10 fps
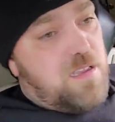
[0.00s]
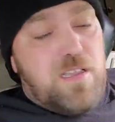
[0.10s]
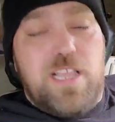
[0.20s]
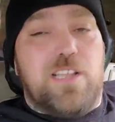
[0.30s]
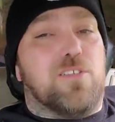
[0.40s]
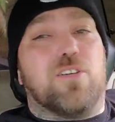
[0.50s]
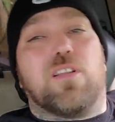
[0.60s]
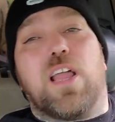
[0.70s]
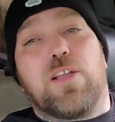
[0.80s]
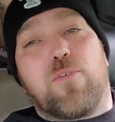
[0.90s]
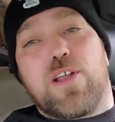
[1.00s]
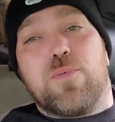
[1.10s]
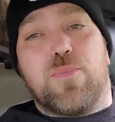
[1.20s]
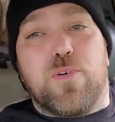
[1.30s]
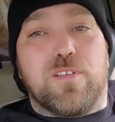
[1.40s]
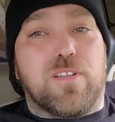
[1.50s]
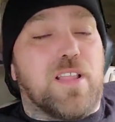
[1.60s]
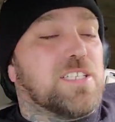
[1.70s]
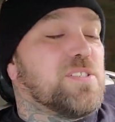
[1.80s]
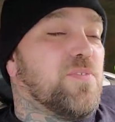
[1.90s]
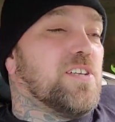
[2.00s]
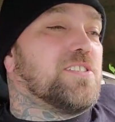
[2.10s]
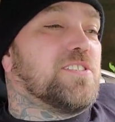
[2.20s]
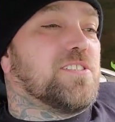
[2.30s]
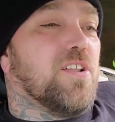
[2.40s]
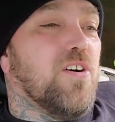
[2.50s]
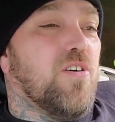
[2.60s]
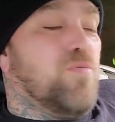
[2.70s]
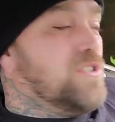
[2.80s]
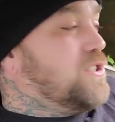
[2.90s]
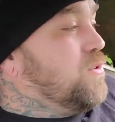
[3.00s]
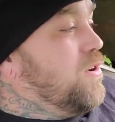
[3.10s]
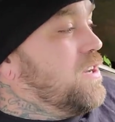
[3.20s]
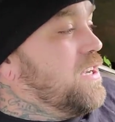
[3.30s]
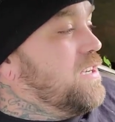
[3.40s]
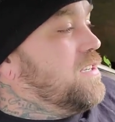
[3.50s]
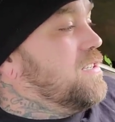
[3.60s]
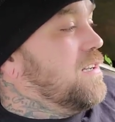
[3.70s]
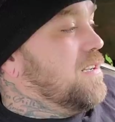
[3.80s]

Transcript: he looked like Rambo. He looked like Sylvester Stallone with short hair.